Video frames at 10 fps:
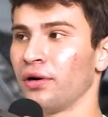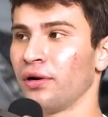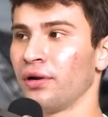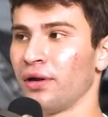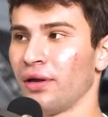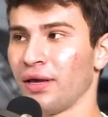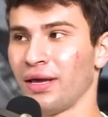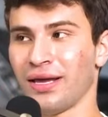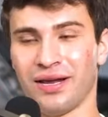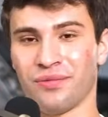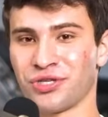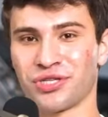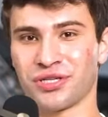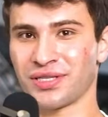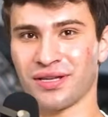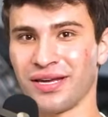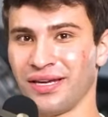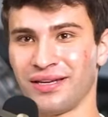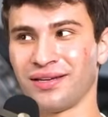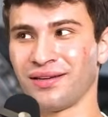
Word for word: Yeah. And it was just like